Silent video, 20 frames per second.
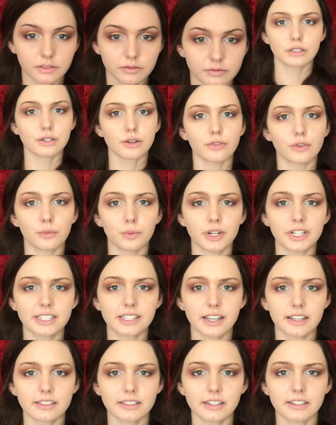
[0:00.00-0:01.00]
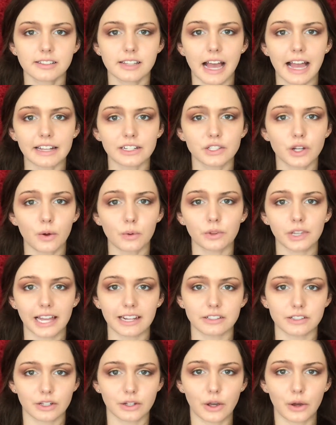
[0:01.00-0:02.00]
So for princesses, I don't
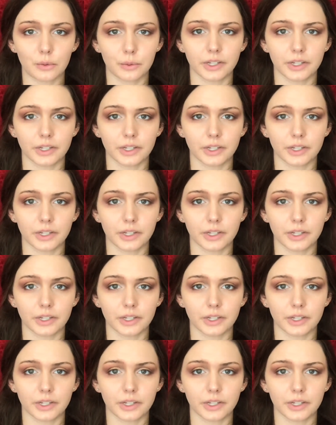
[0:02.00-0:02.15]
like to go